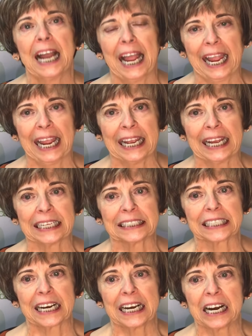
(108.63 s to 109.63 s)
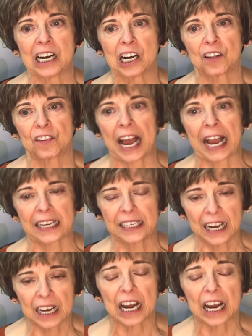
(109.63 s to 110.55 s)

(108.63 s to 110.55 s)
And uh, I, cannot,